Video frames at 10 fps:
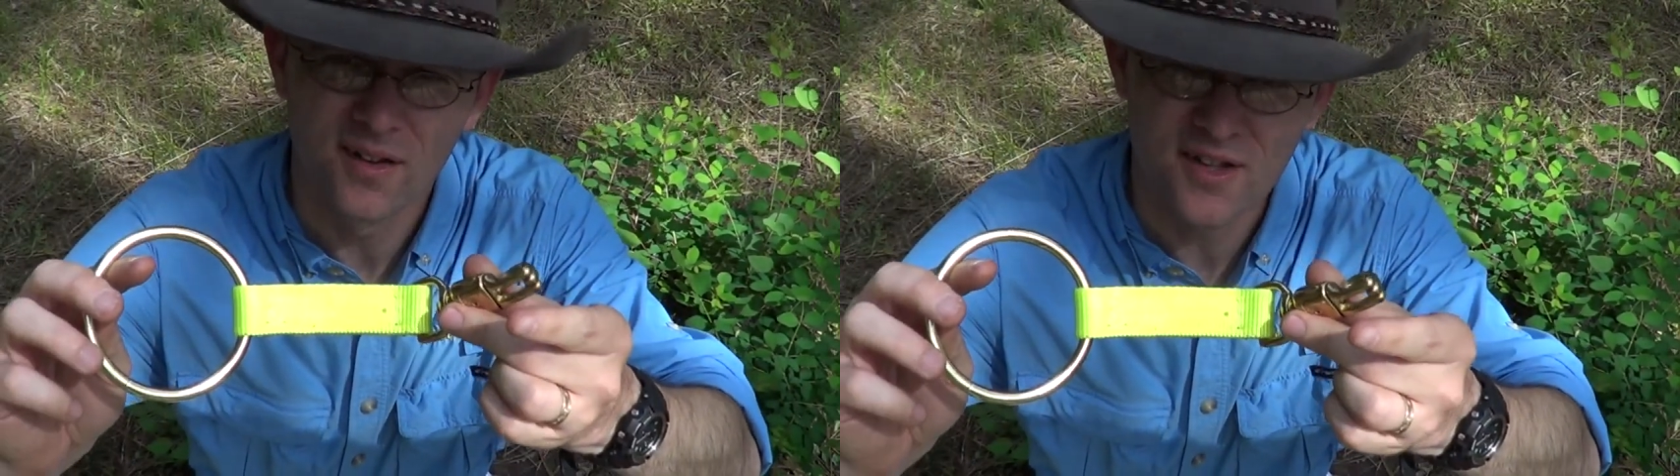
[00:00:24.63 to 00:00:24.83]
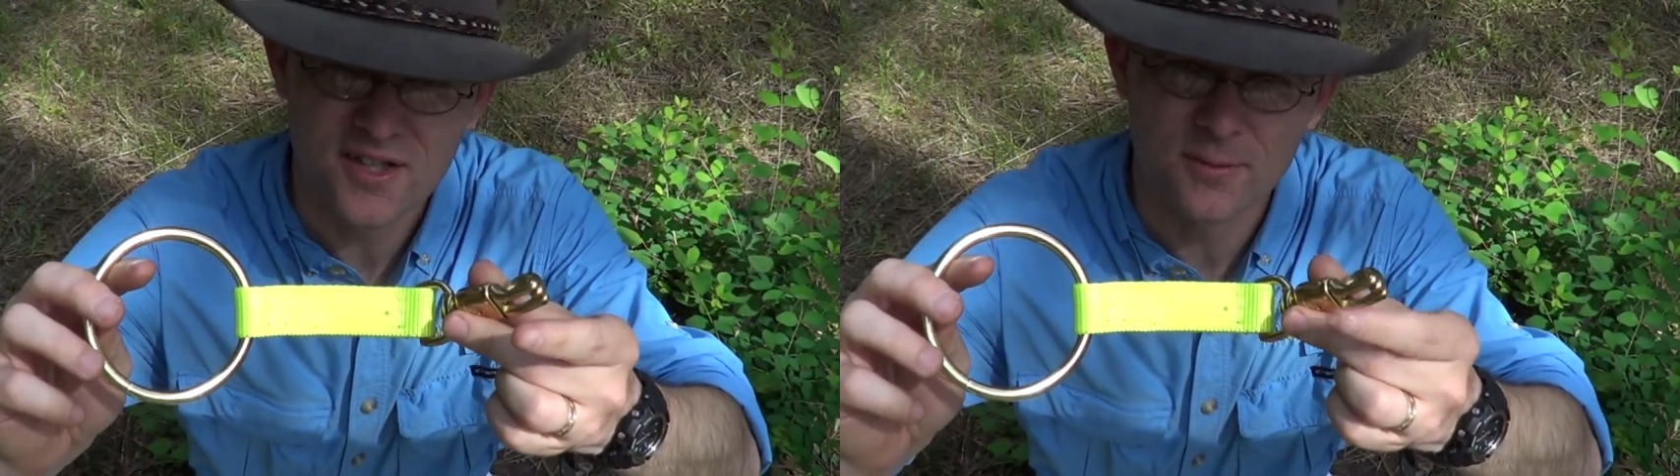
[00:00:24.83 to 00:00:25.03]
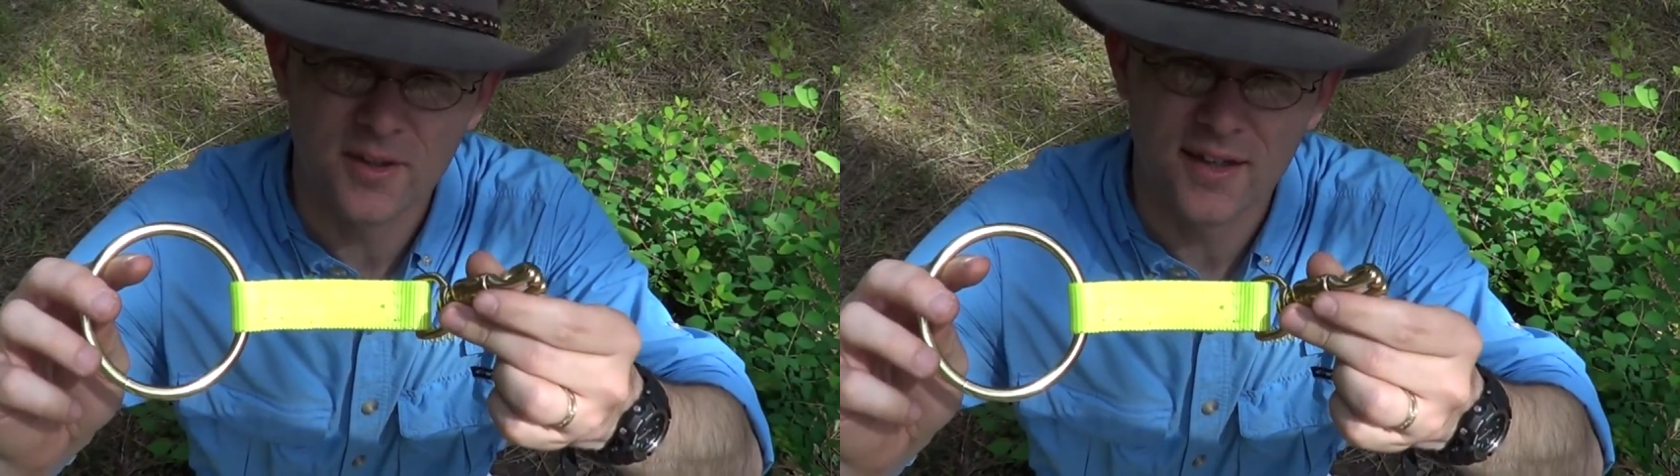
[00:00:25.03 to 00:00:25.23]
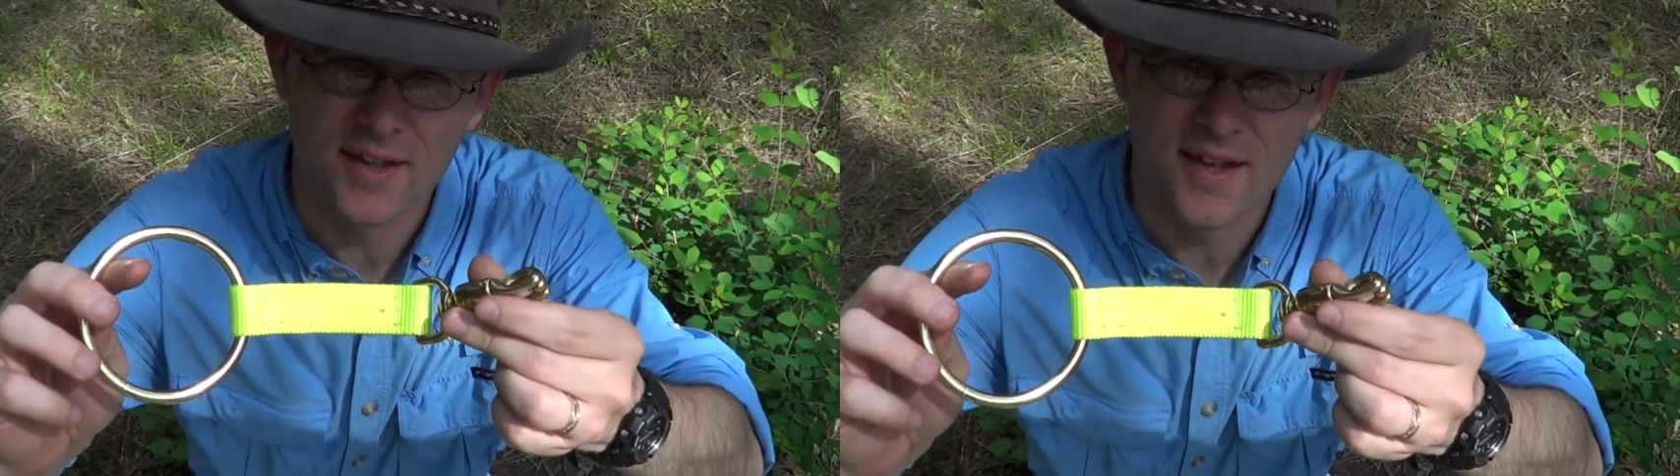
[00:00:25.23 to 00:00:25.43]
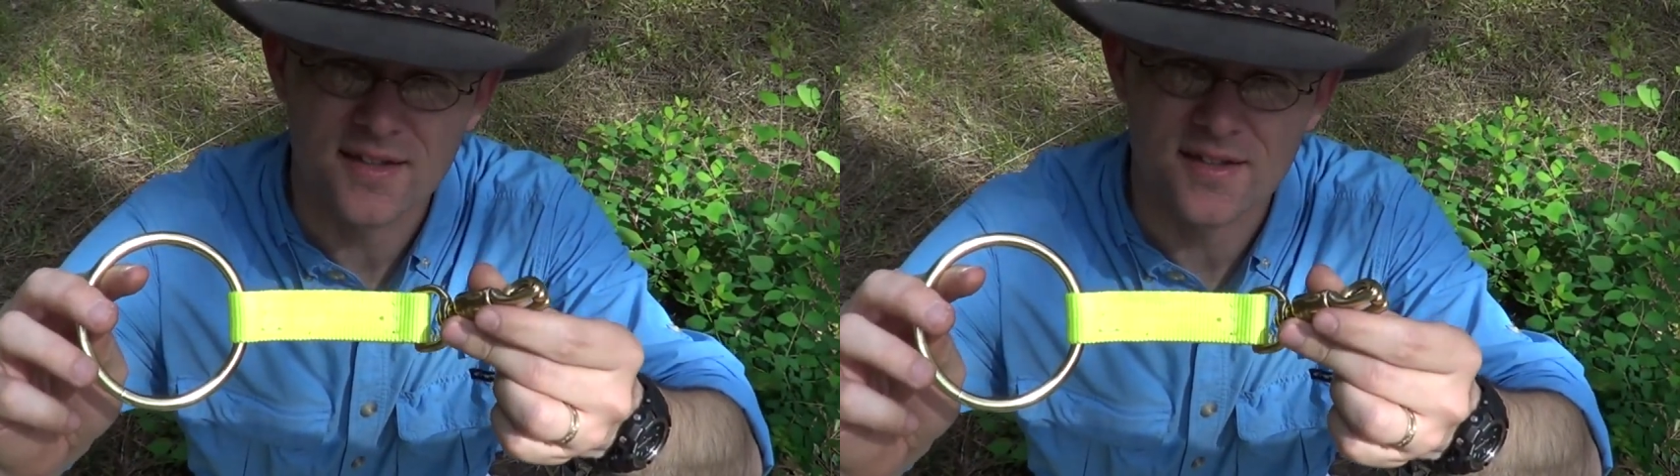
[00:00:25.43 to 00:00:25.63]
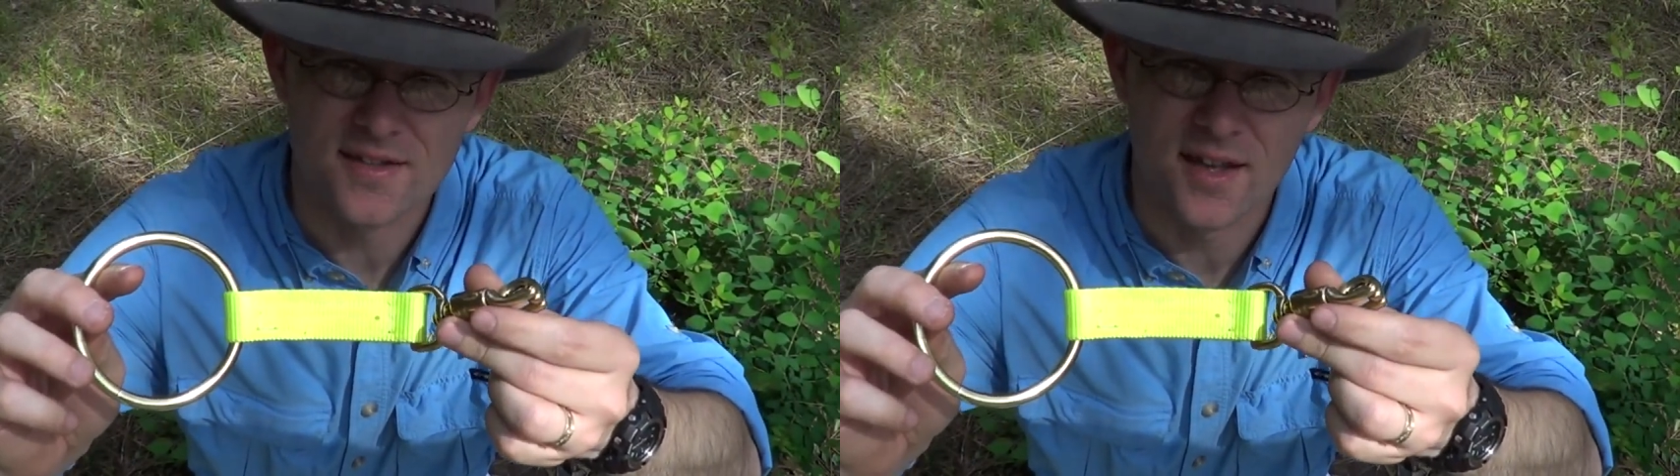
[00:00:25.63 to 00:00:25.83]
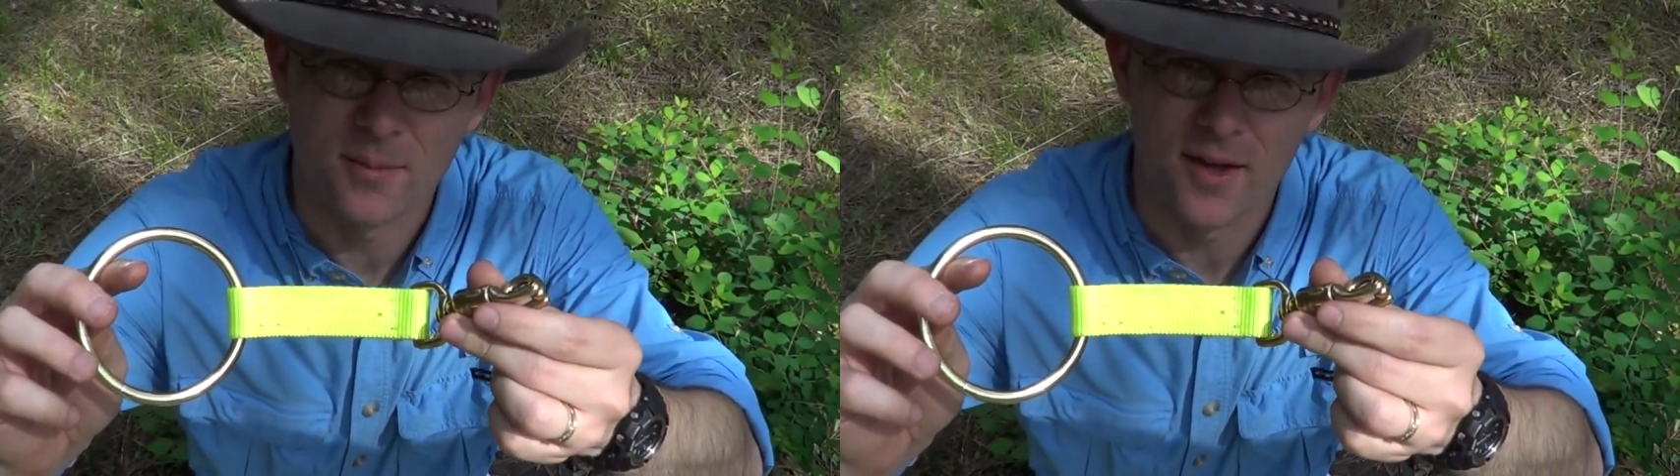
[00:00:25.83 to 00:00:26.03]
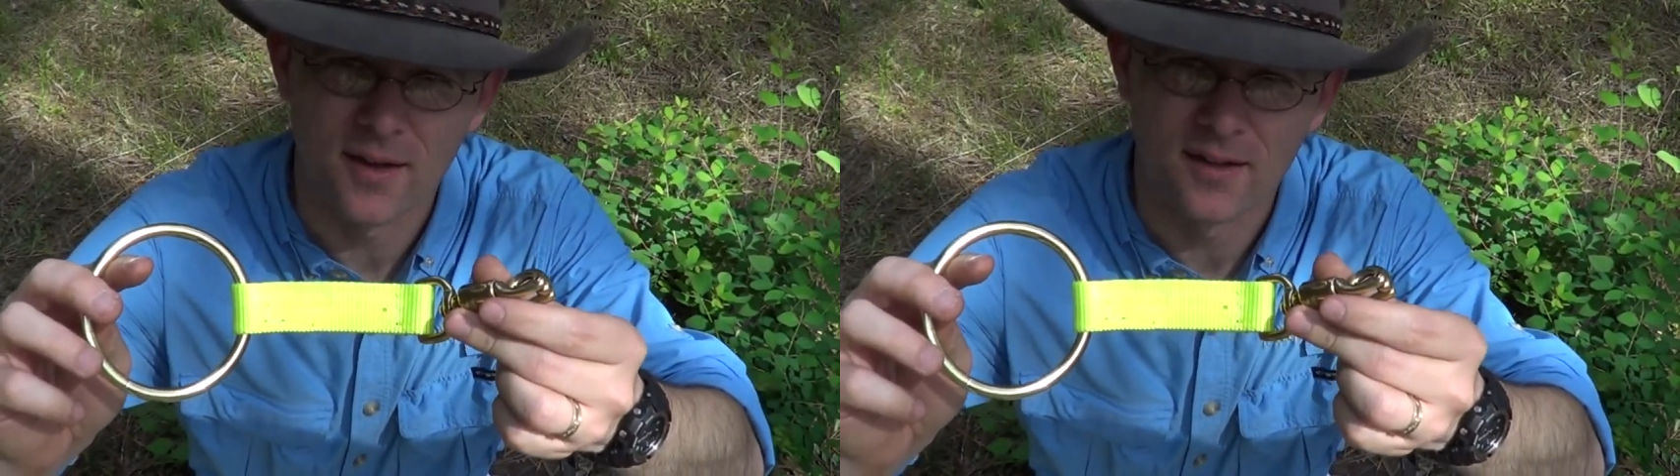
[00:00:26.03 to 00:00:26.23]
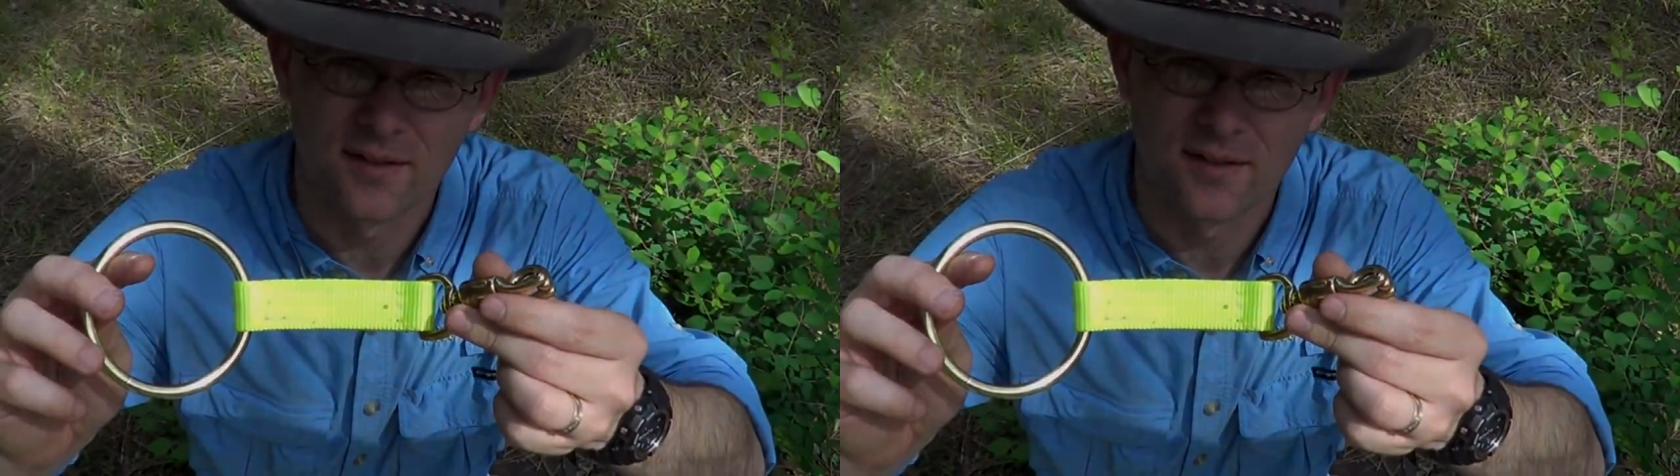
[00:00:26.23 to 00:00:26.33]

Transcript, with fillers: let's see what Ken has to say about it.